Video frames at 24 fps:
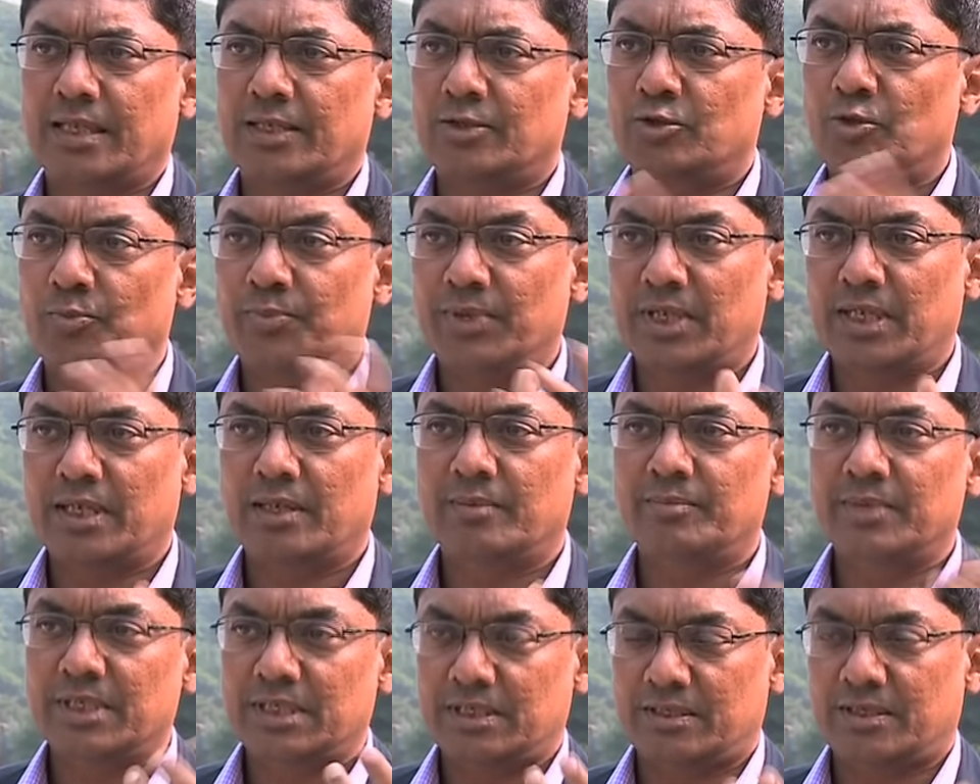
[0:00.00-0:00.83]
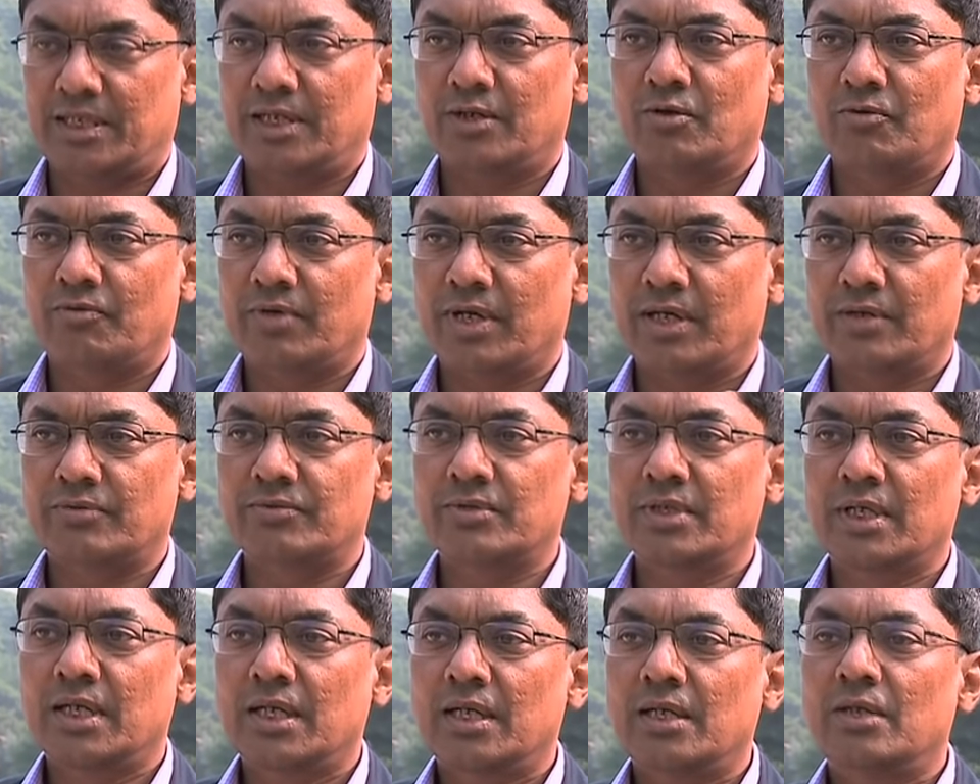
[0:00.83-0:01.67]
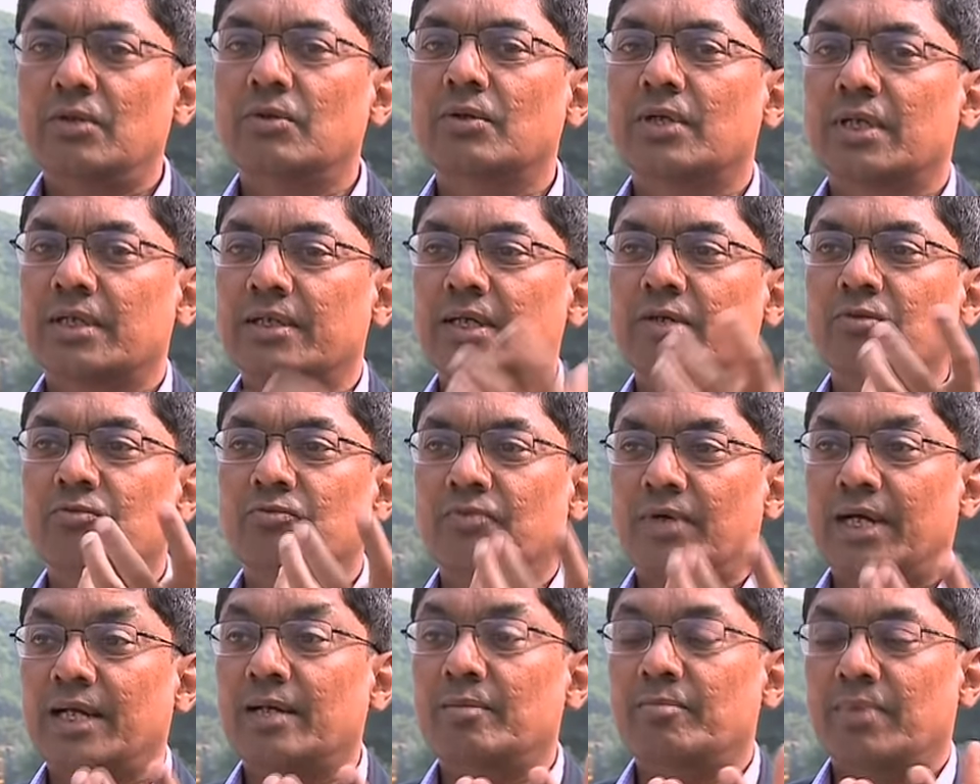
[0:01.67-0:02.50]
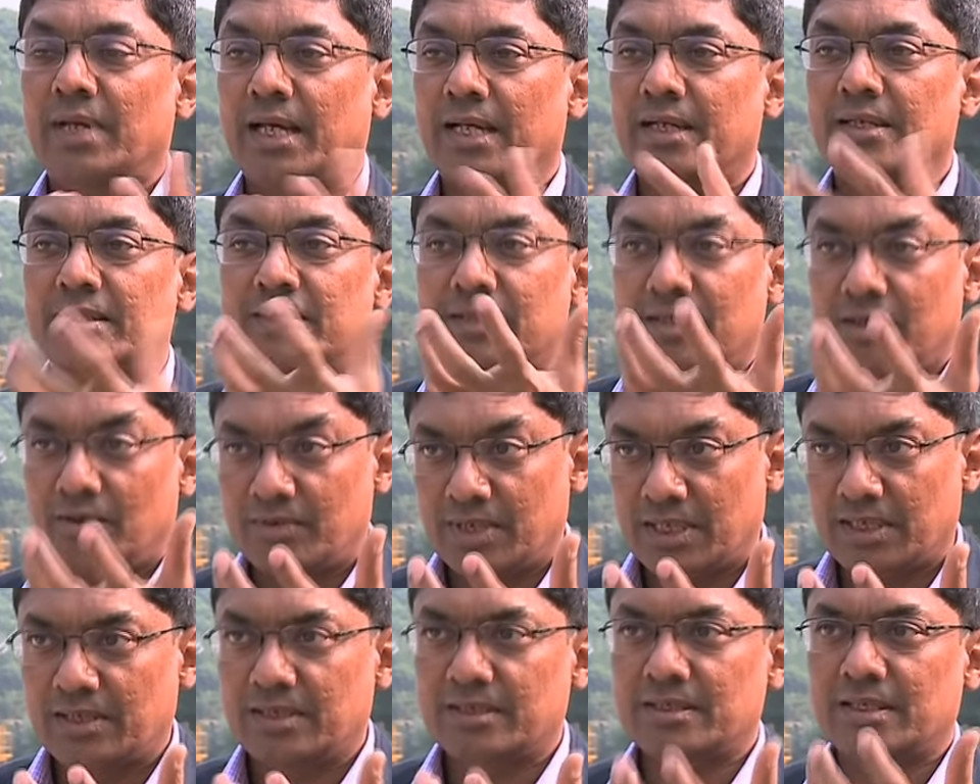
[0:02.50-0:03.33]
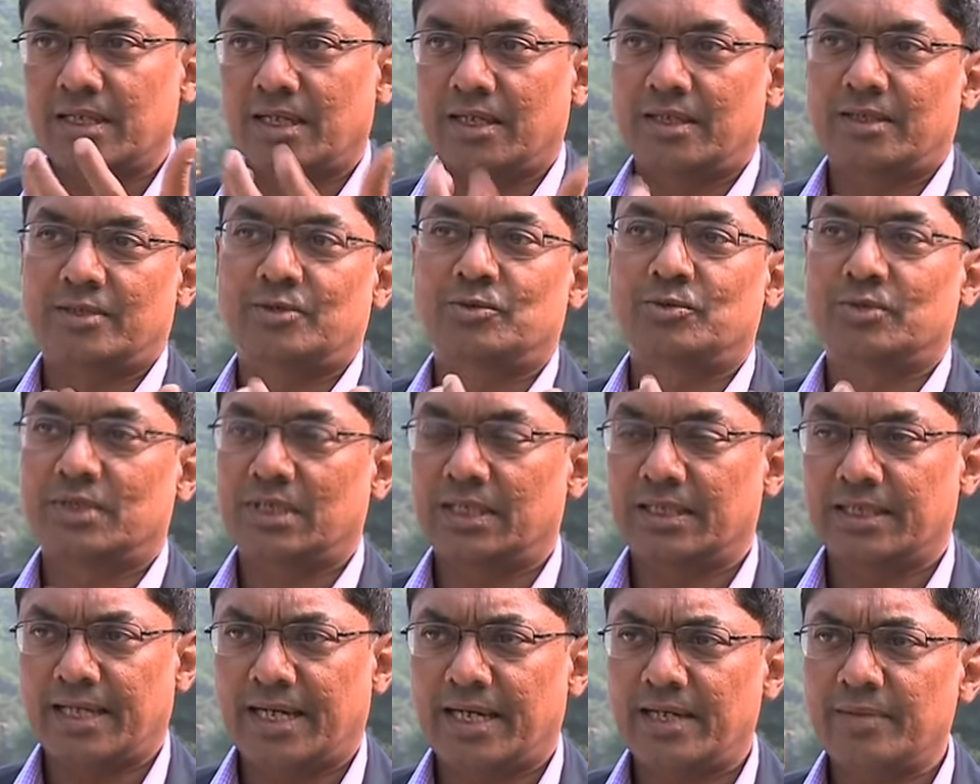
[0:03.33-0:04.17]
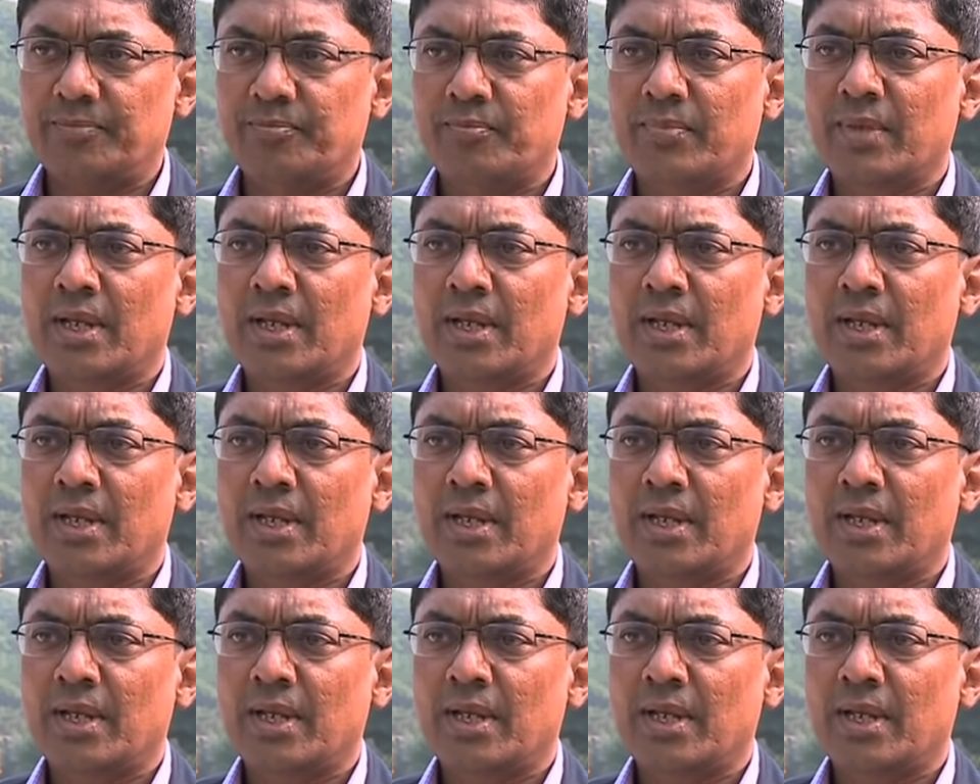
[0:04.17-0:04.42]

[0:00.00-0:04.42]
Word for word: Like Jupiter emits radio waves, you can try to find planets around other stars using that.